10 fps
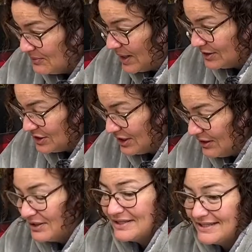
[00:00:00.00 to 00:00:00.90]
watch it
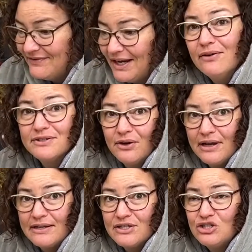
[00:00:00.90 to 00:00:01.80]
all because this video is
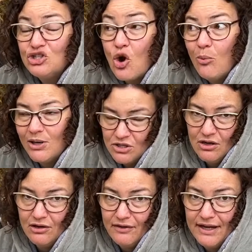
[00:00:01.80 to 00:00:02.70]
already so much
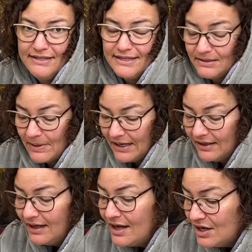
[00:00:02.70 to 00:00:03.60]
longer than I
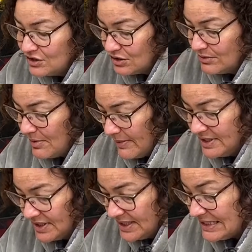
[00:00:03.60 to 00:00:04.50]
anticipated. So we're probably
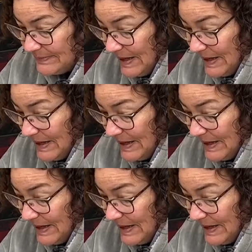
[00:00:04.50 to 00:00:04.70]
just going to speed